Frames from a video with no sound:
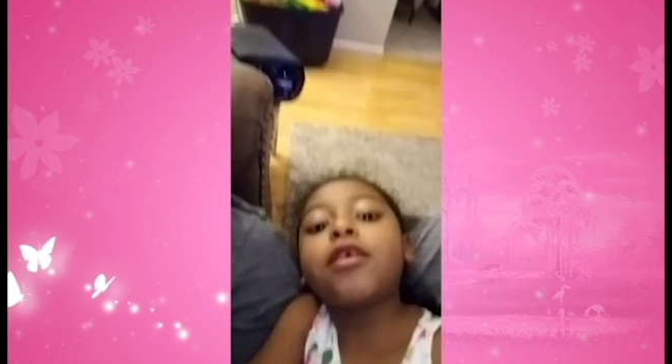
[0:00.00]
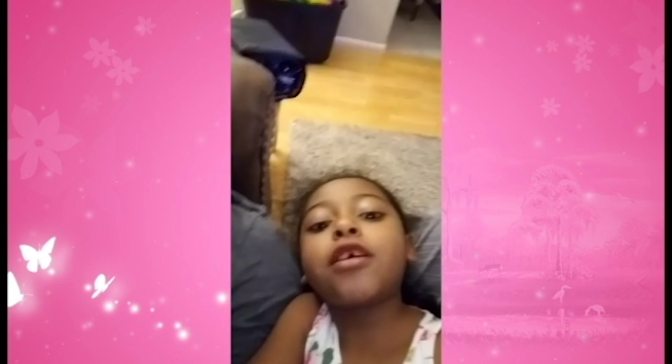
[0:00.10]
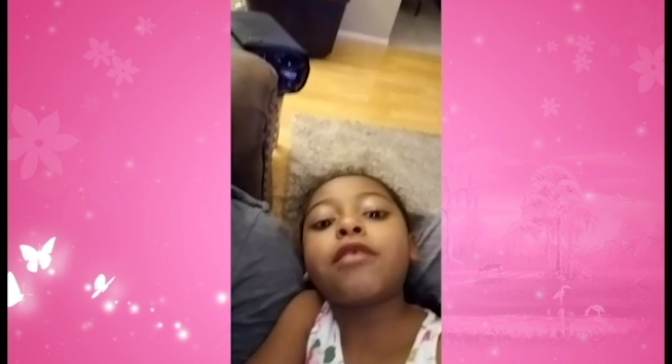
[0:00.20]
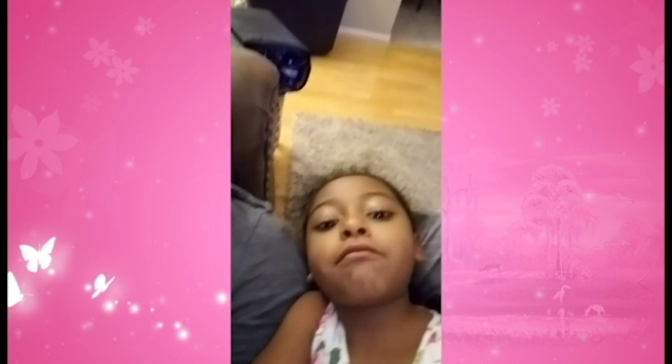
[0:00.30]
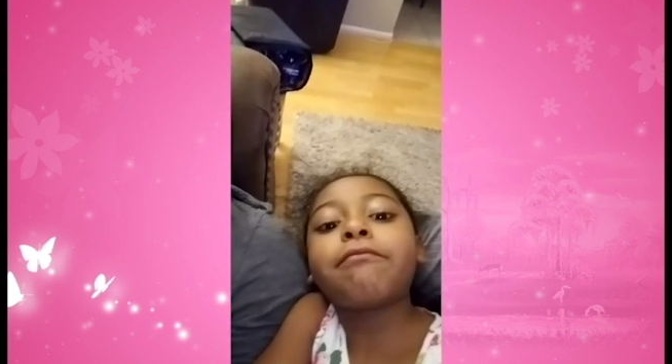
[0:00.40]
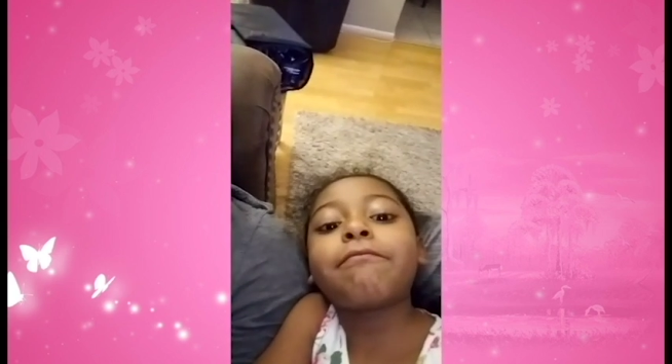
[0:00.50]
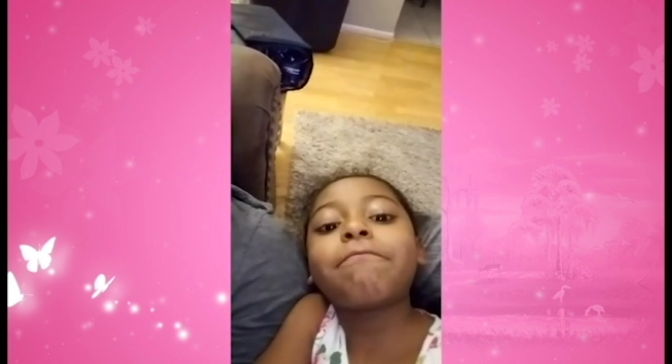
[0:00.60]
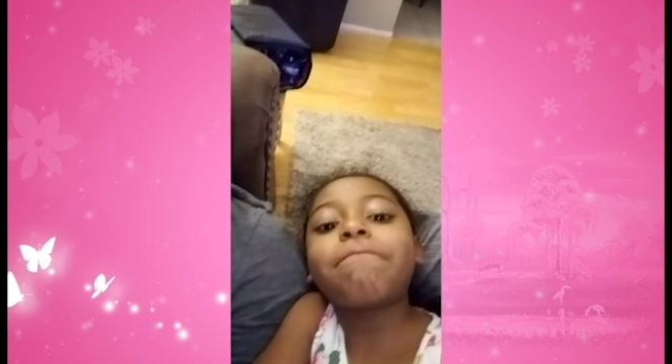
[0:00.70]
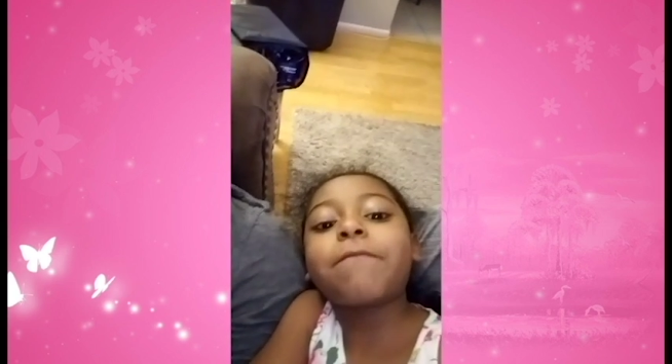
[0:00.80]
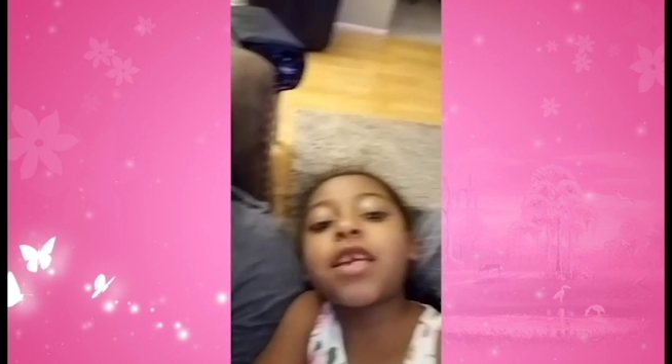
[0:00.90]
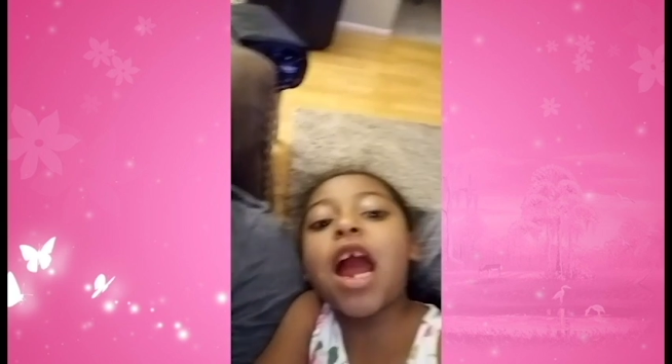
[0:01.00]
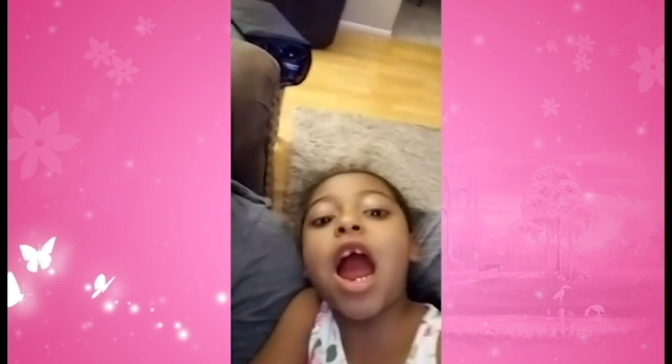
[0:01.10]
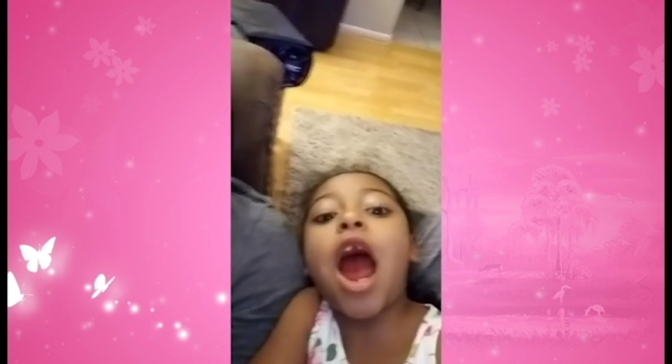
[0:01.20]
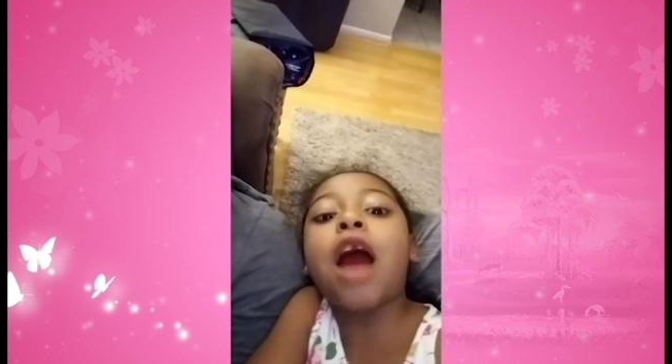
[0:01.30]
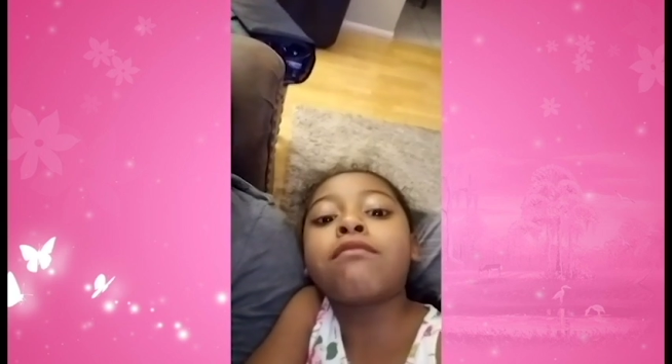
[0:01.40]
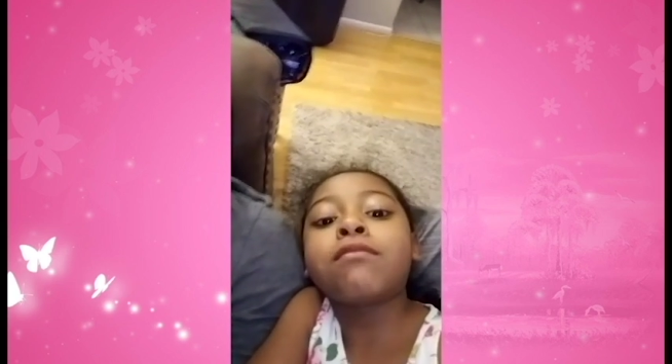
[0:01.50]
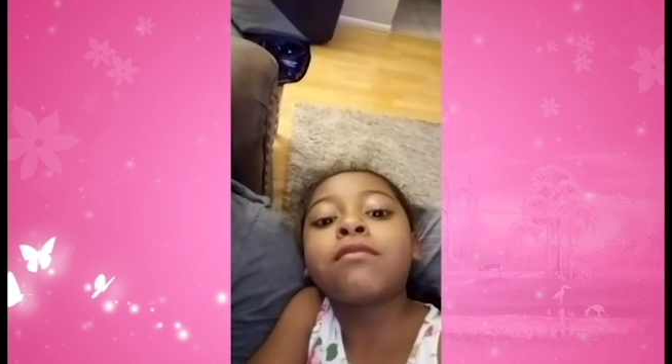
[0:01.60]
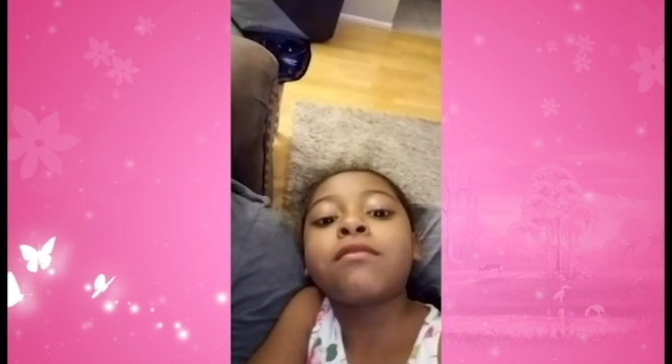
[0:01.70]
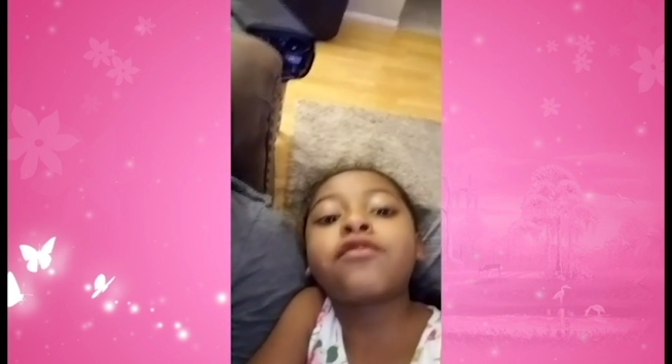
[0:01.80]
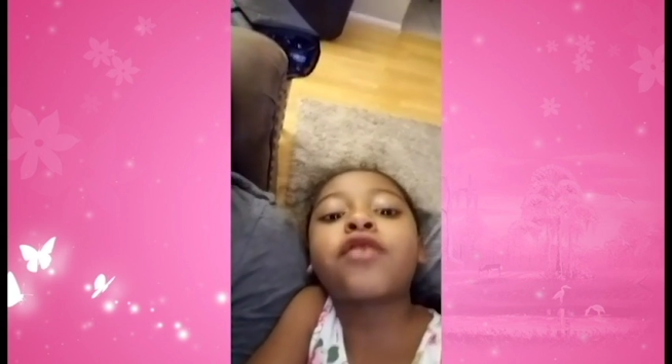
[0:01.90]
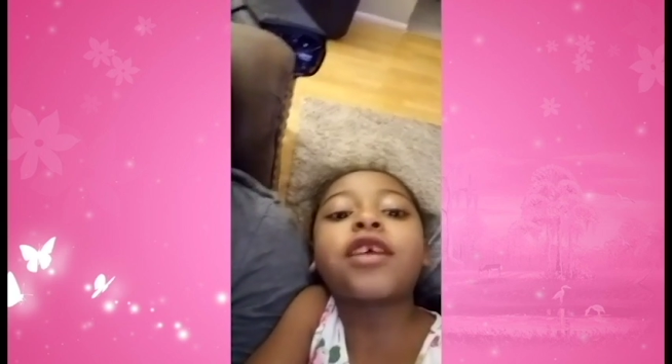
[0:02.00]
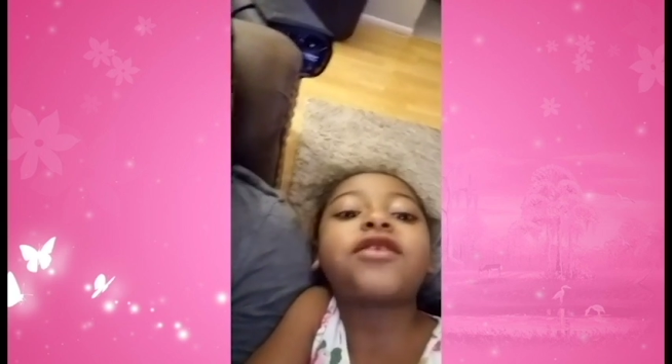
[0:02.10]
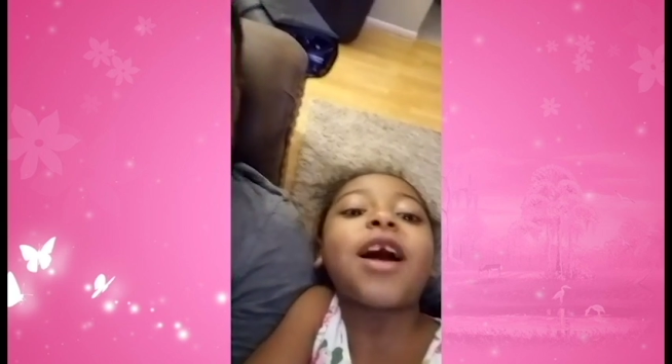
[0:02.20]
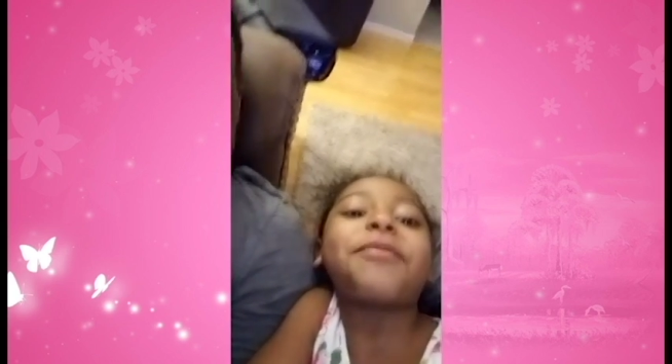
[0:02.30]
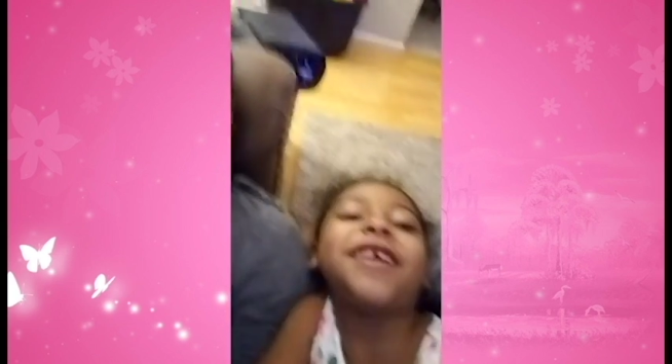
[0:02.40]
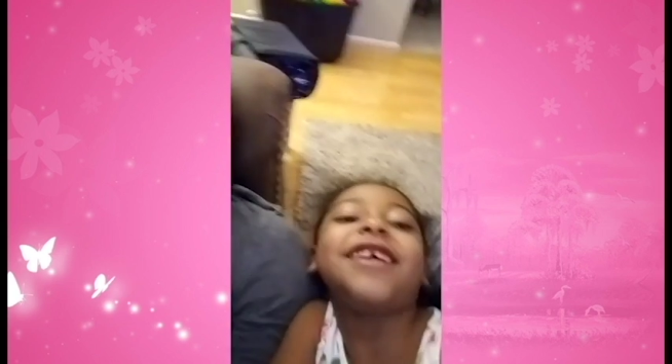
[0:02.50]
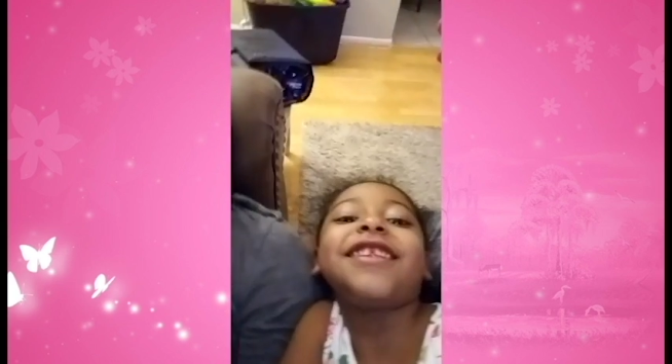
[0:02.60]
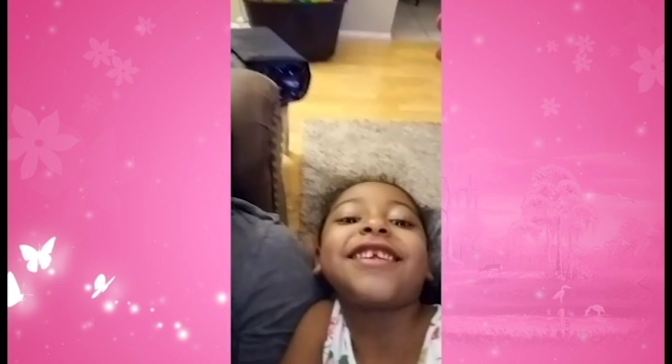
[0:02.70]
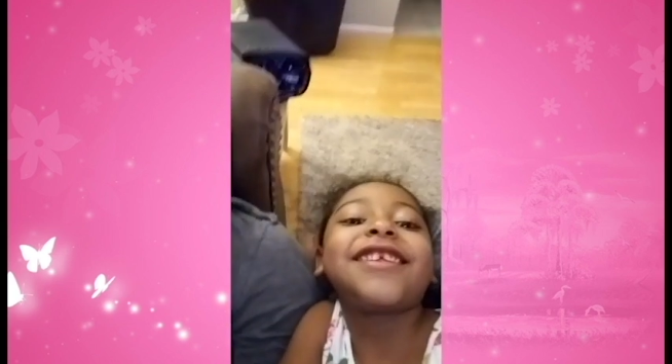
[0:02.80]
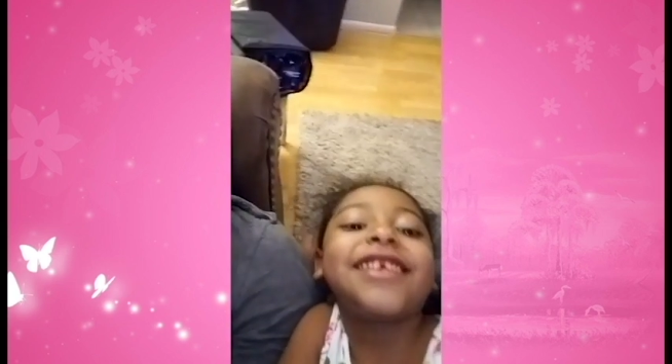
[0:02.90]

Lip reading: Me. Ah! Okay, stop it!